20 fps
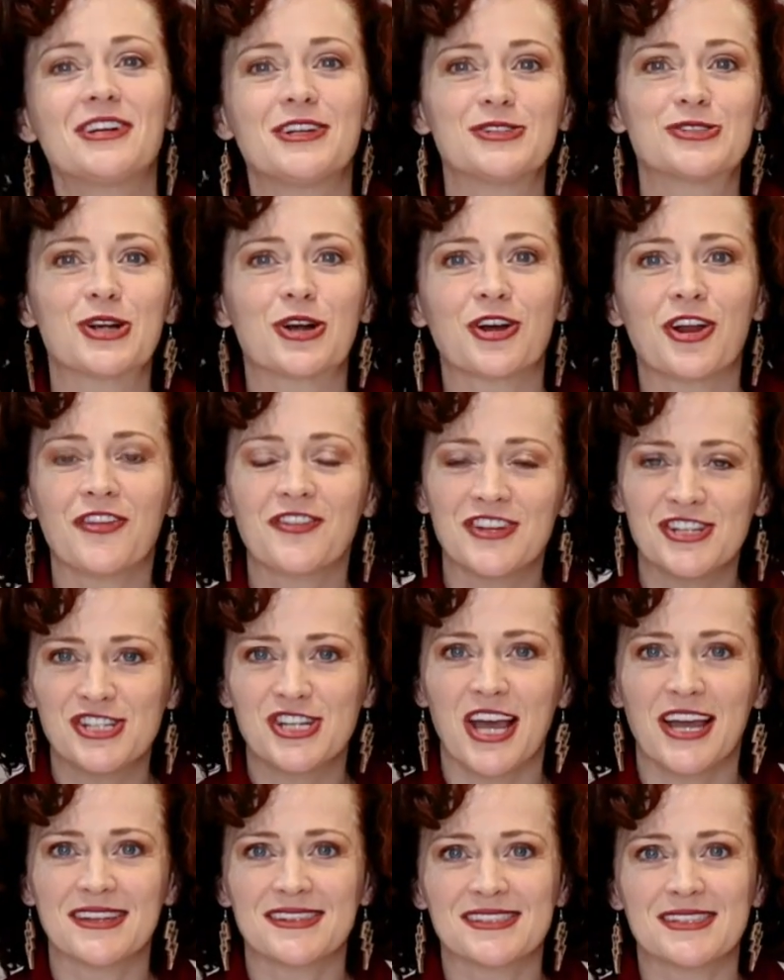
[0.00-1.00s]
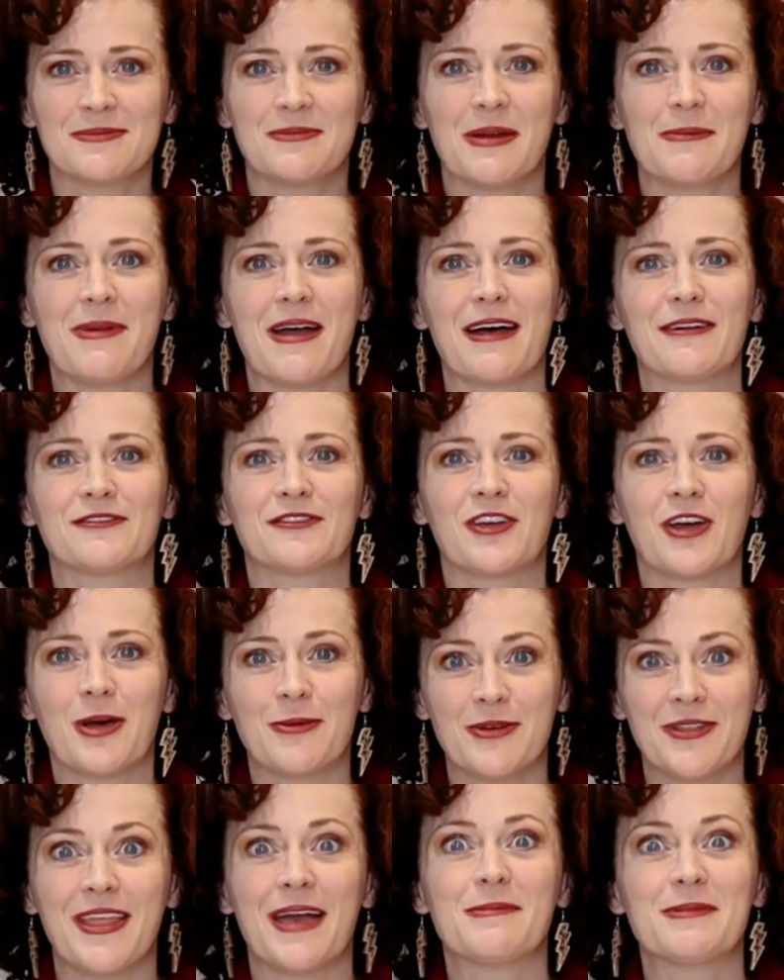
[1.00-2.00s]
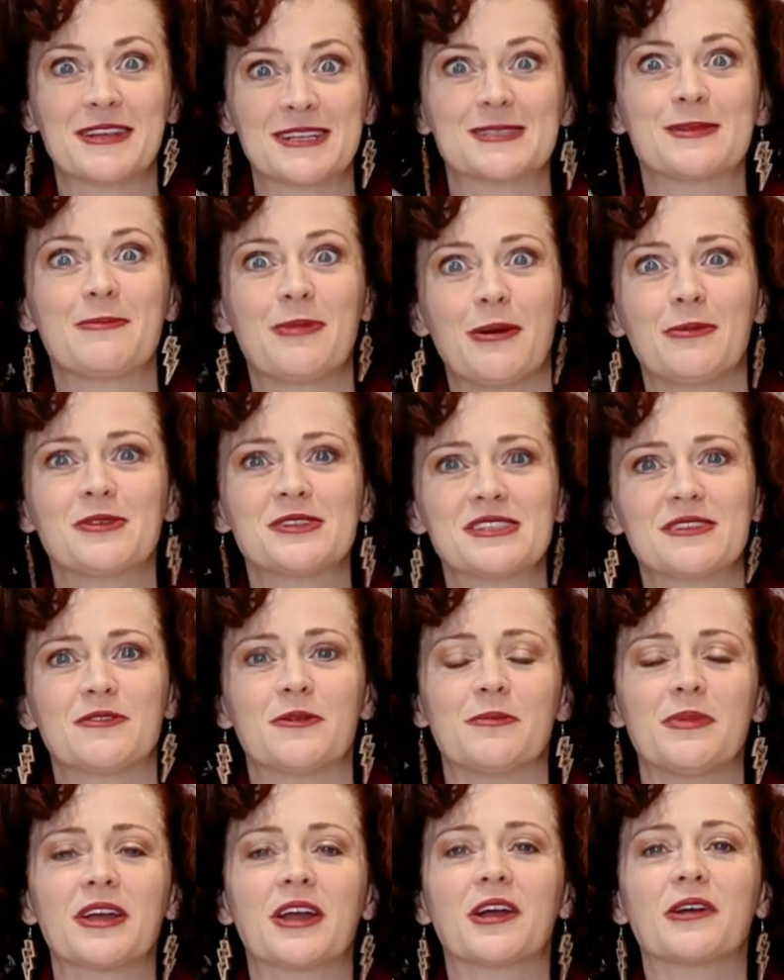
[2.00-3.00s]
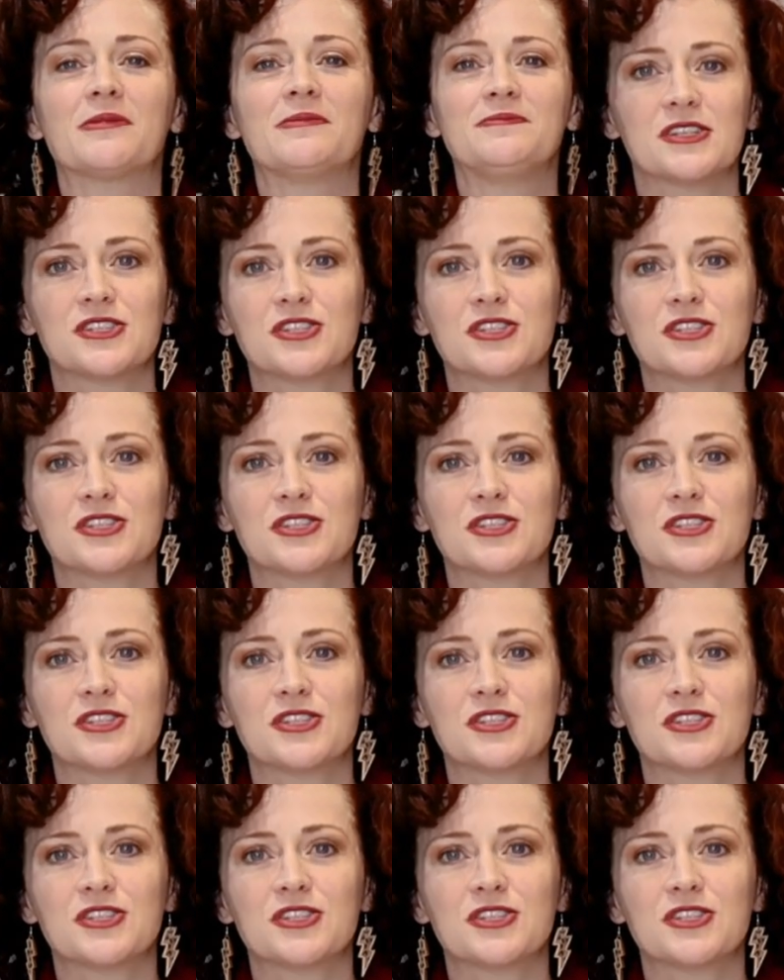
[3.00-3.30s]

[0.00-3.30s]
then I'll turn on the jets in my bathtub and that makes the bubbles even bigger.